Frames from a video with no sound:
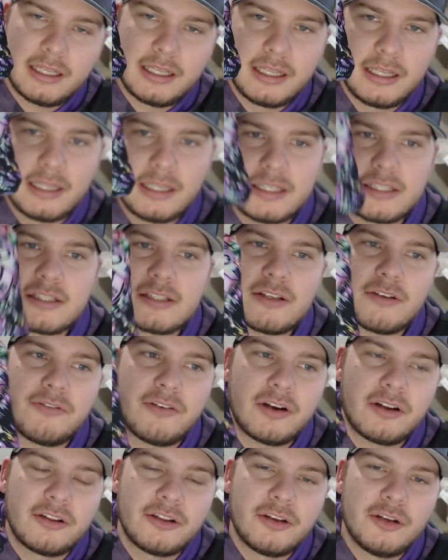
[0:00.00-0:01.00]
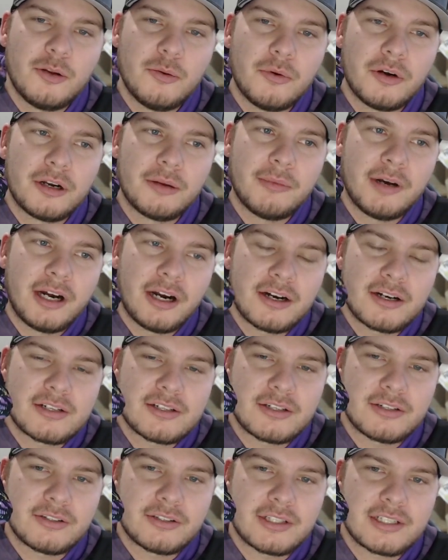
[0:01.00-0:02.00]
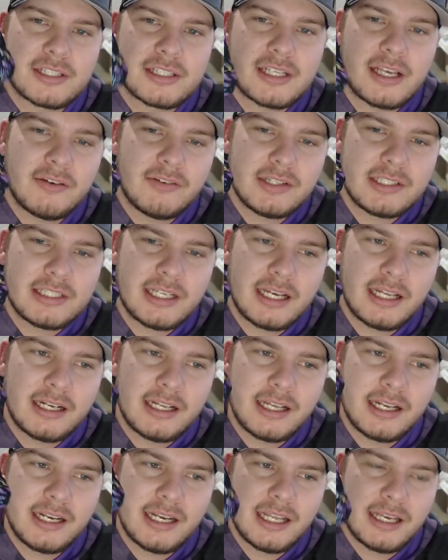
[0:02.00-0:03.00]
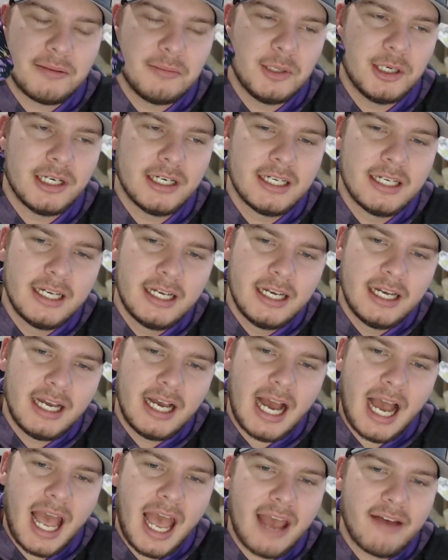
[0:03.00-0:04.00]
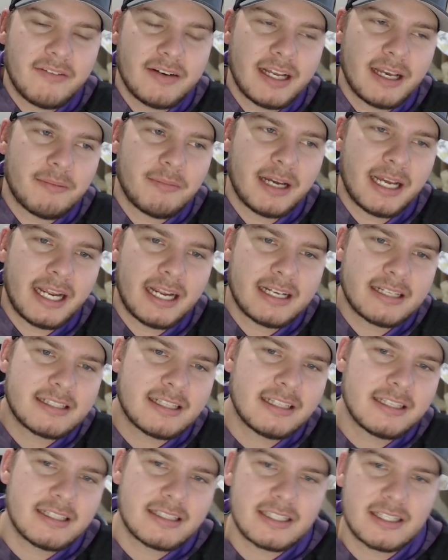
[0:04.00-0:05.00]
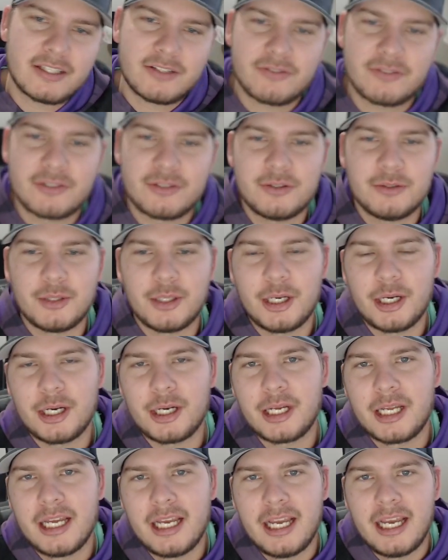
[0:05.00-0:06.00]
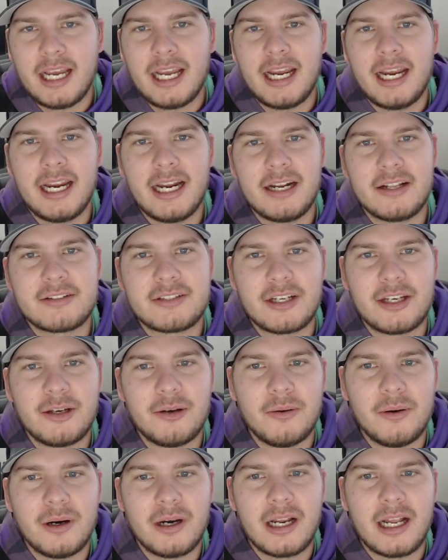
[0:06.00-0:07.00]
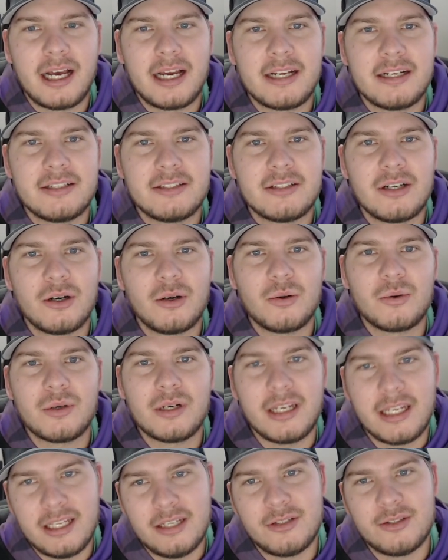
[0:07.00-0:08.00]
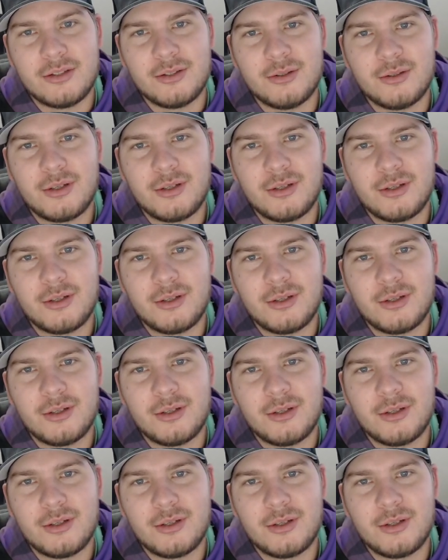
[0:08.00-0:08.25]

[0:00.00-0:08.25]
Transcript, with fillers: this is a fairly new one in my arsenal, the 710 Enigma. I haven't had my hands on these things for too long, and I'll tell you what, I don't need to.